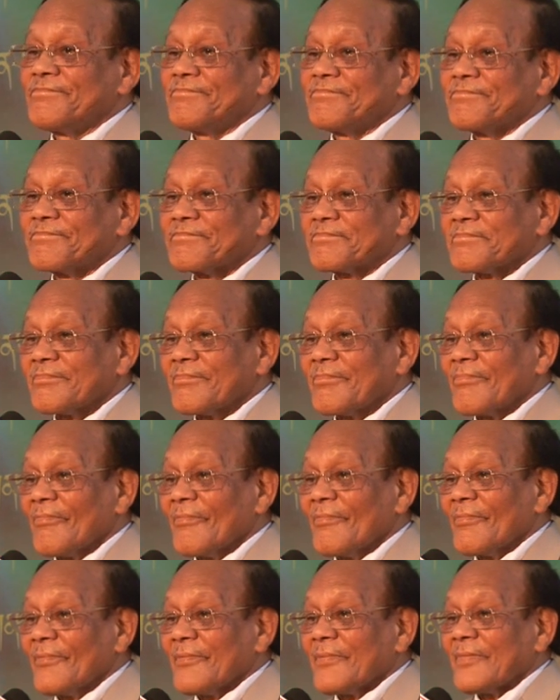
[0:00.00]

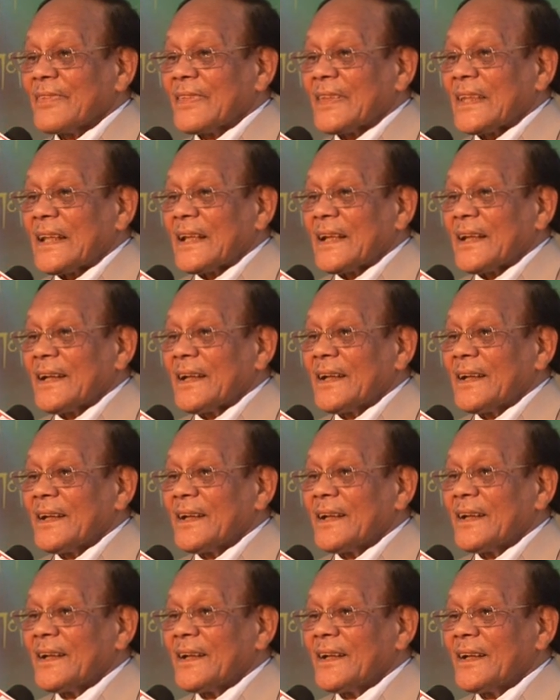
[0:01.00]

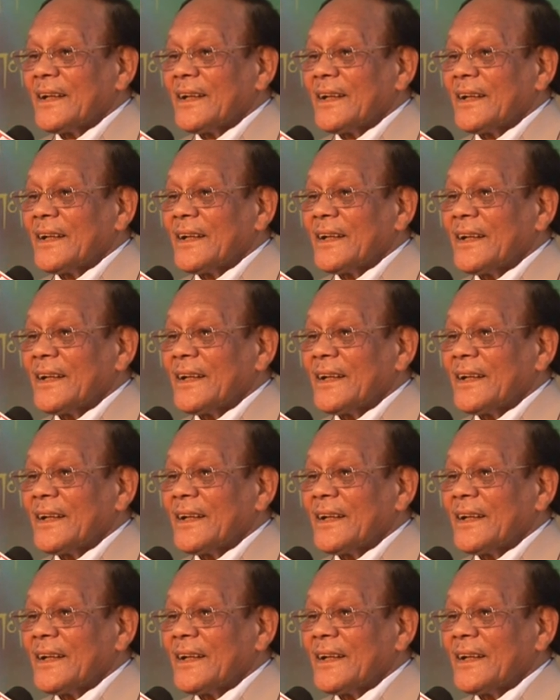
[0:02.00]
(no one is talking)